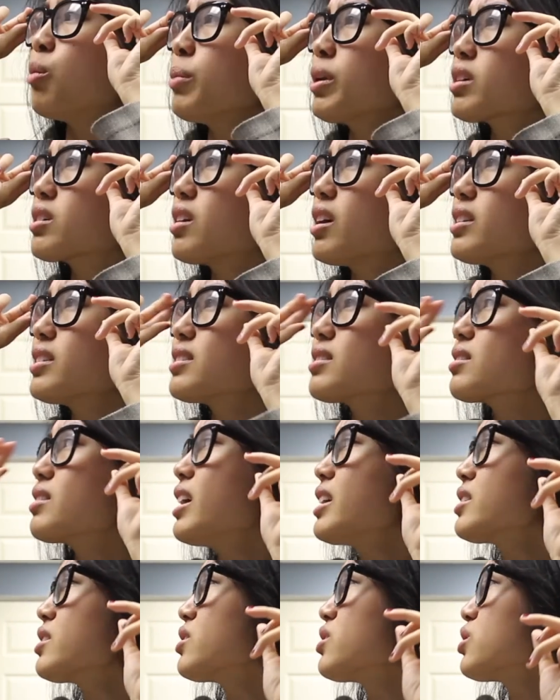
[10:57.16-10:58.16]
my god, these
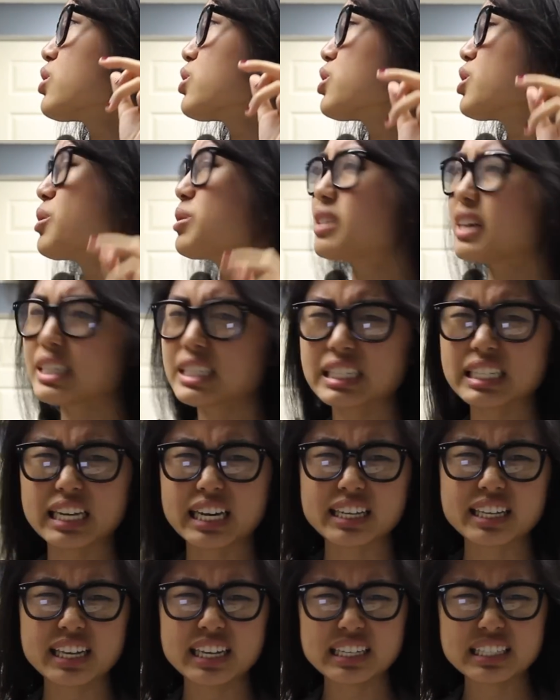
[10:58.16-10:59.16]
glasses are so dusty.
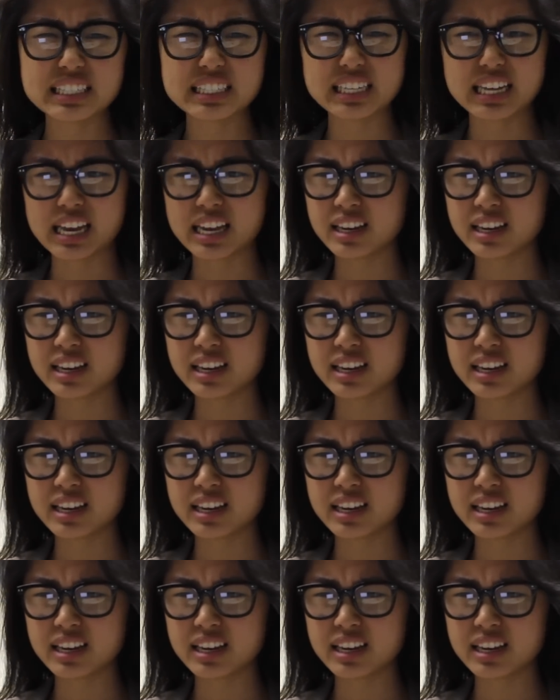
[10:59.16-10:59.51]
I can't see